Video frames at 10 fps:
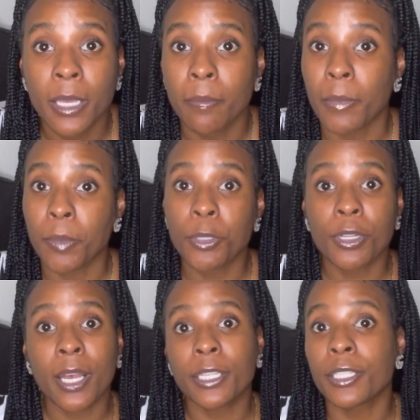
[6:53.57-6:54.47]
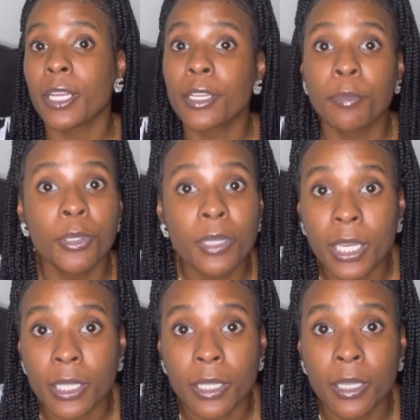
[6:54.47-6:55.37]
Maybe you're not good at
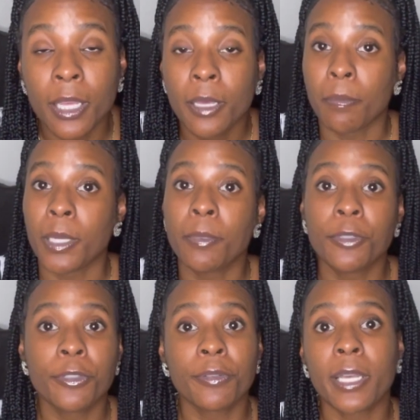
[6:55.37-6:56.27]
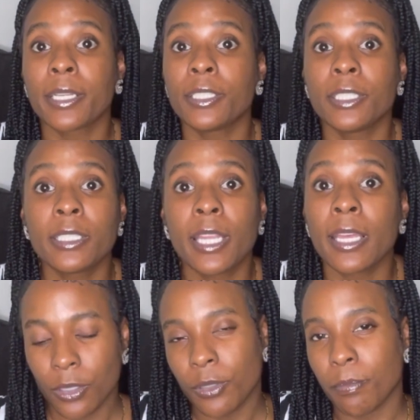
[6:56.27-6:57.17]
communicating. Maybe you're not good
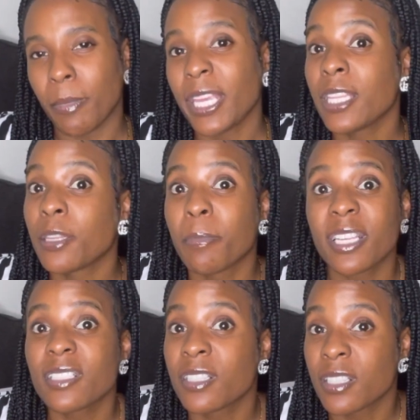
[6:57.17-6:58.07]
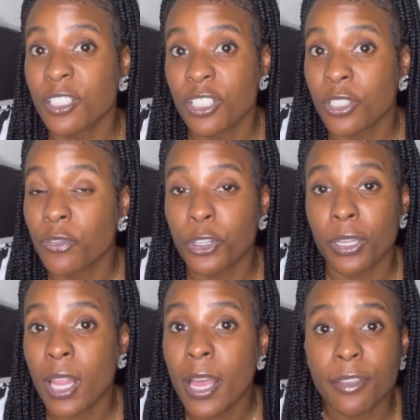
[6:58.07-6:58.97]
at making the best decisions for your
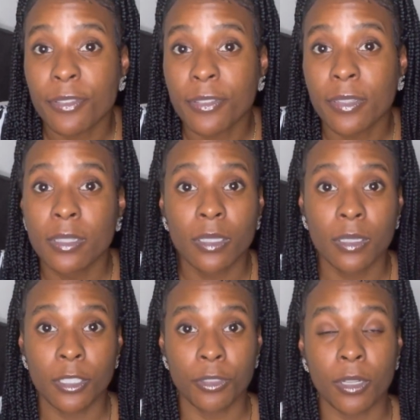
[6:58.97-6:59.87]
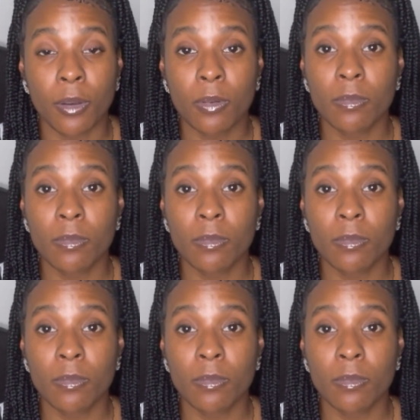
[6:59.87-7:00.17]
life, you know?